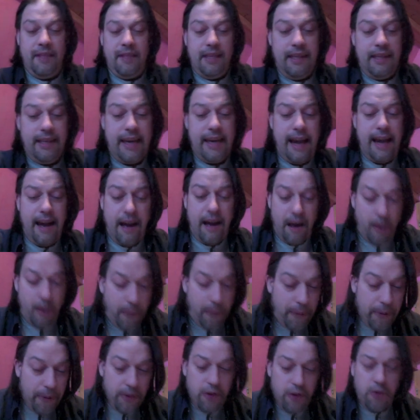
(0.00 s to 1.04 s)
Yeah,
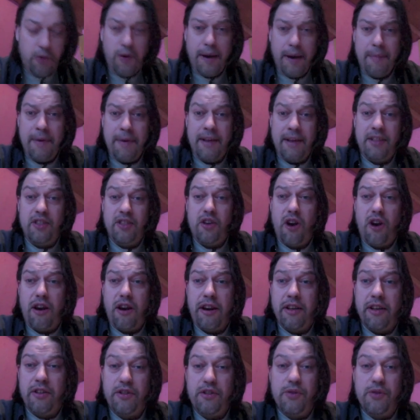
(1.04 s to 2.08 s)
who am I
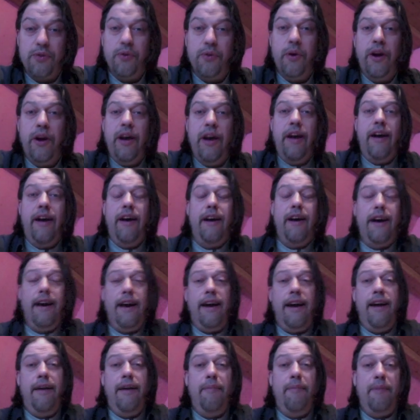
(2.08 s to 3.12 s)
talking to?
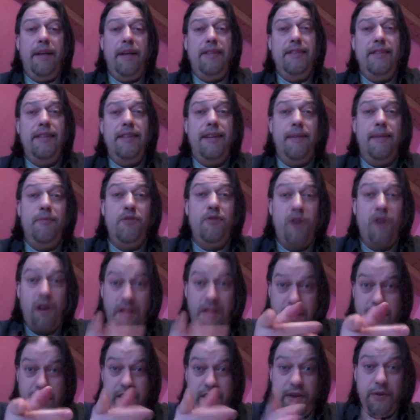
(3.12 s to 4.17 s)
Basically I'm talking
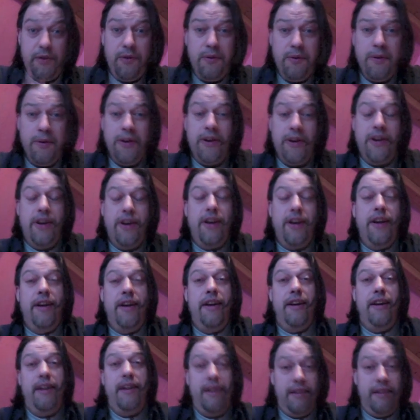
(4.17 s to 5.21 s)
to you
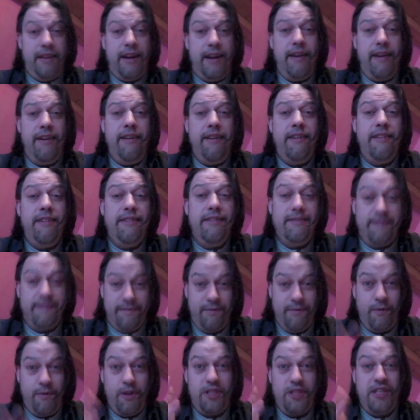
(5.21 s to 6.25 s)
there
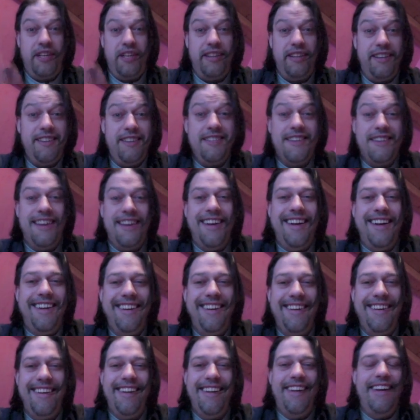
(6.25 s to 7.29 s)
watching this.
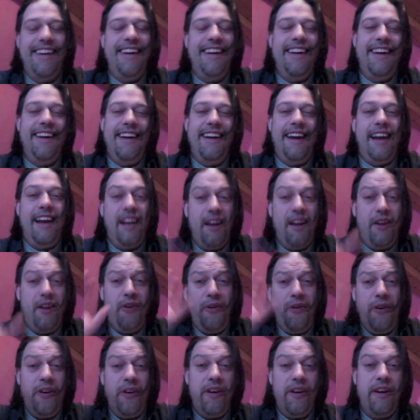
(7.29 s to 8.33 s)

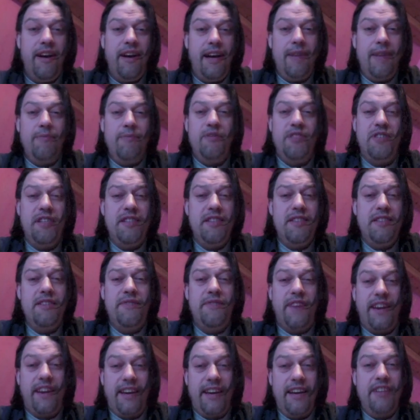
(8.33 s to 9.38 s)
Hello, I'm Jesus
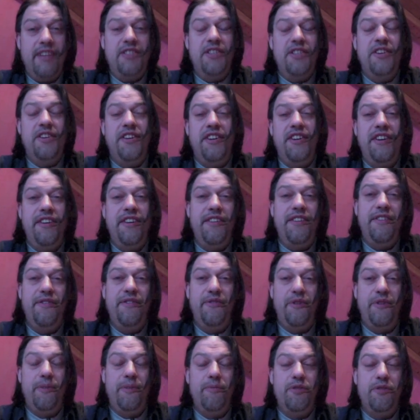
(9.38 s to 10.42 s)
Vacationer
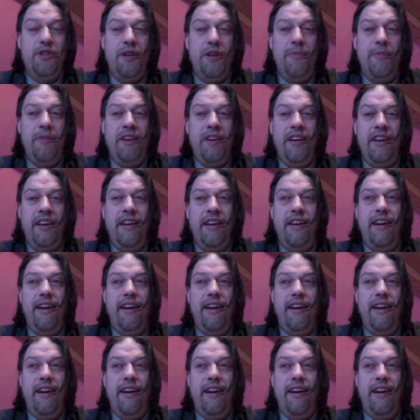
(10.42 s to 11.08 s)
from Germany.